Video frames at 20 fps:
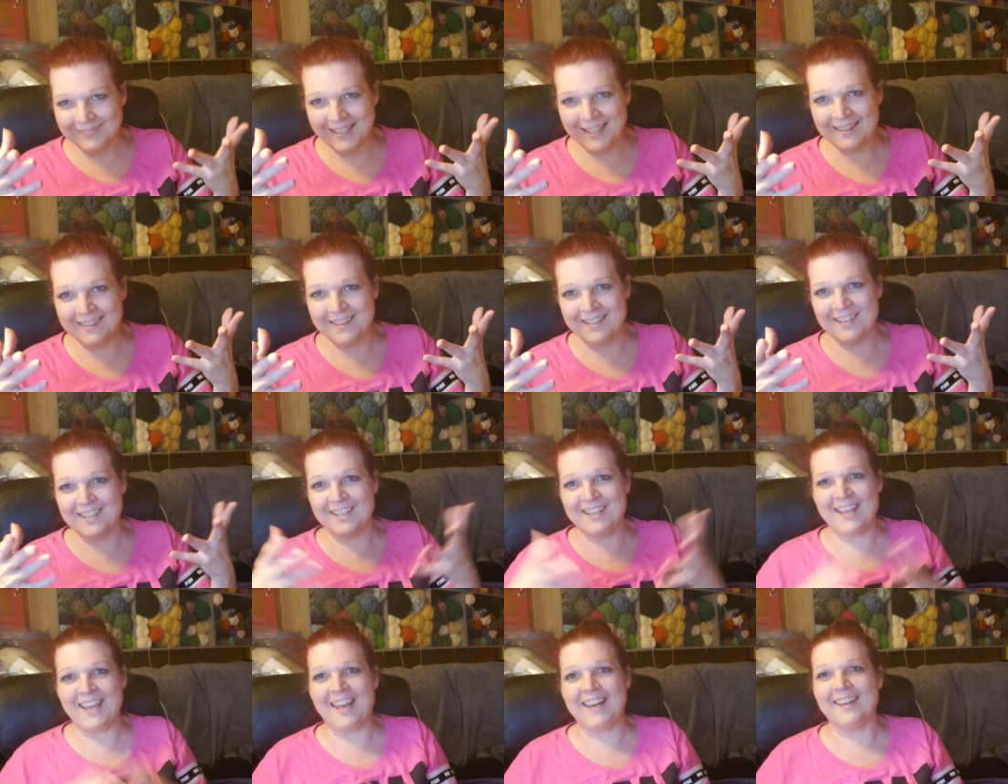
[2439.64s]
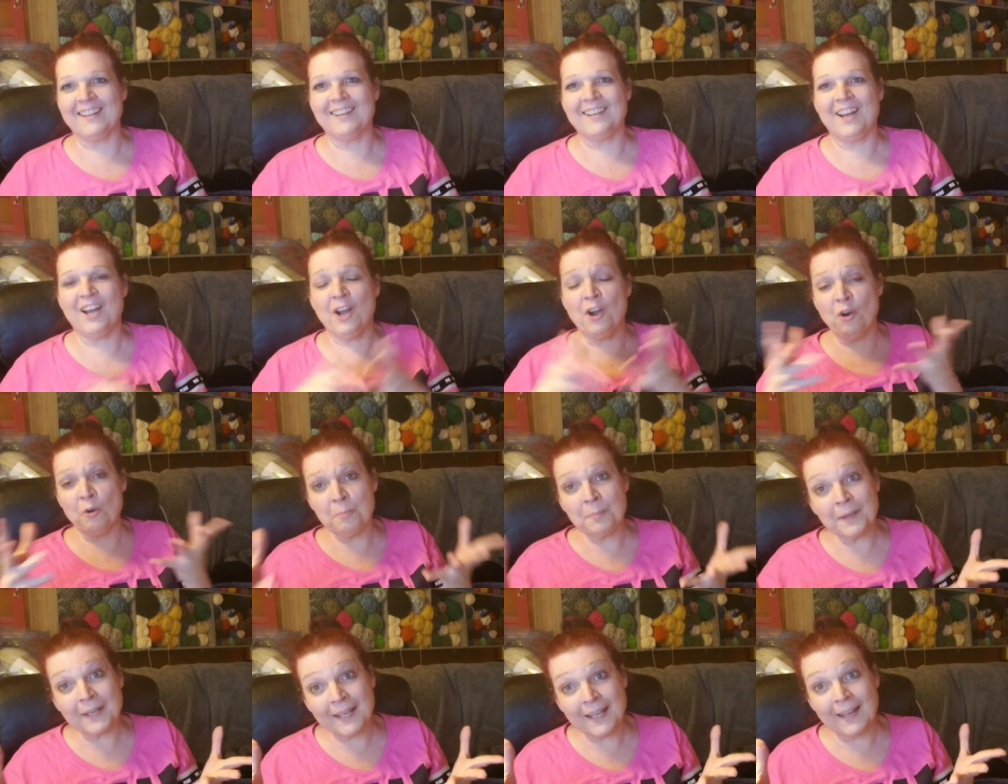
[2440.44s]
I think you get it I
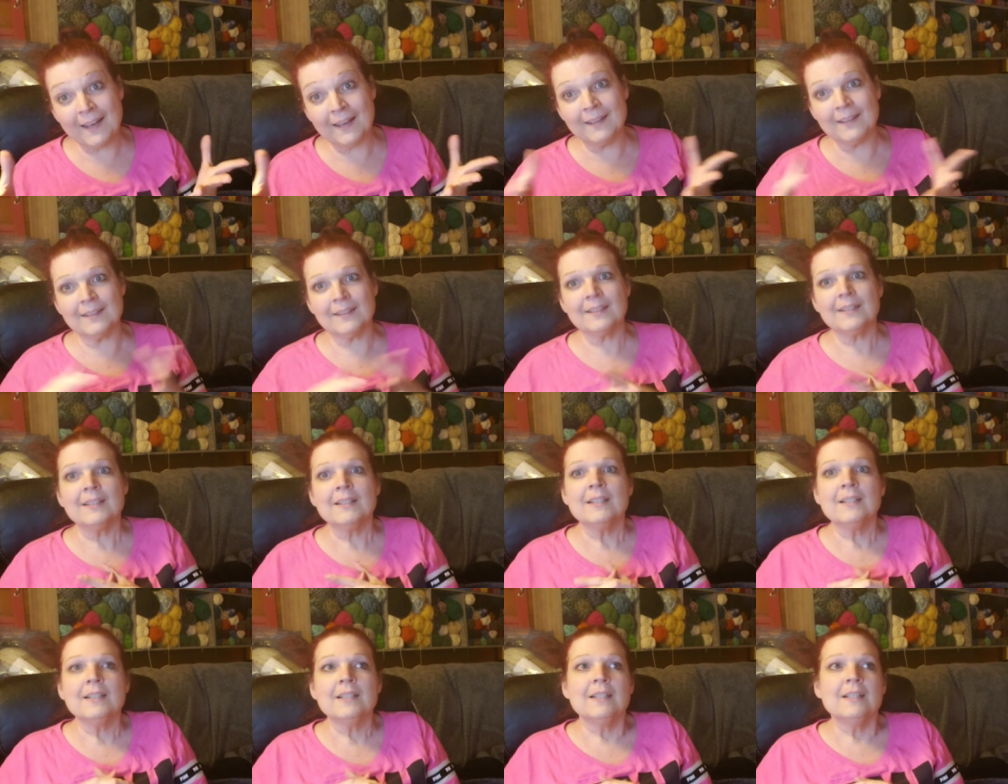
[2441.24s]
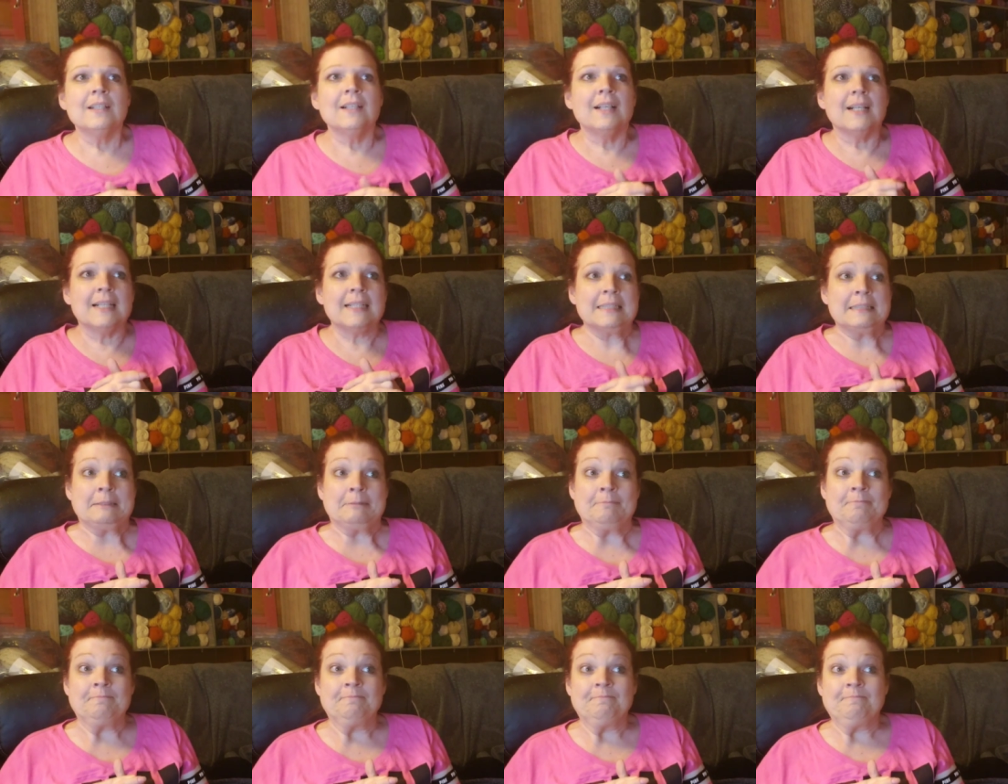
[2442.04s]
hope you get it
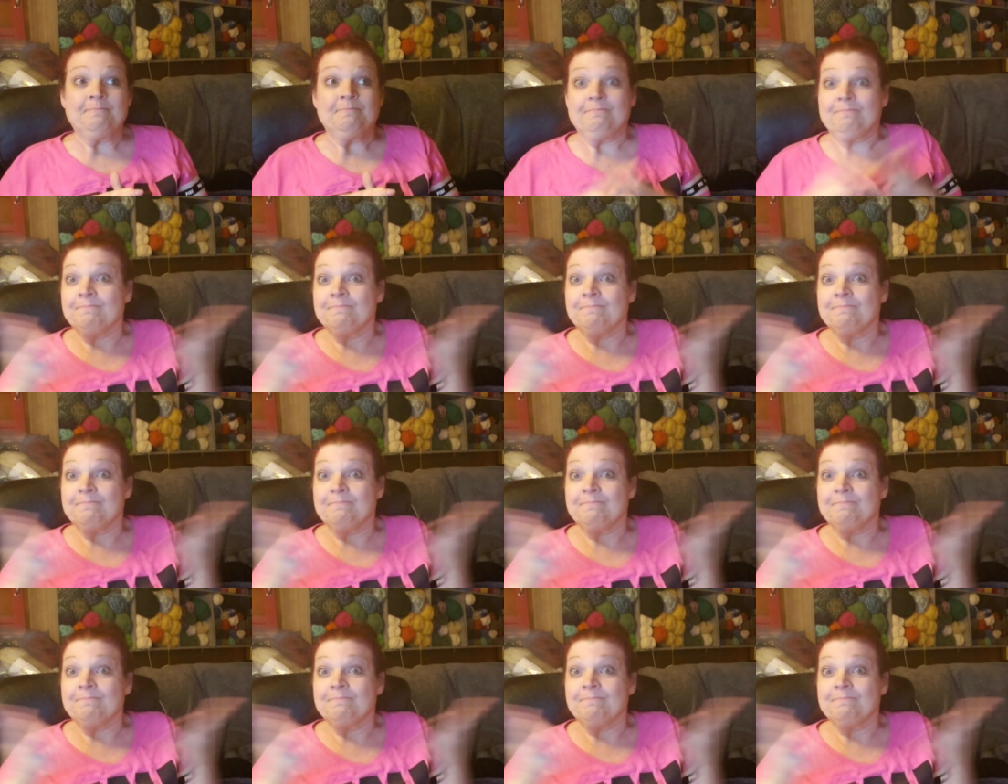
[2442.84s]
um,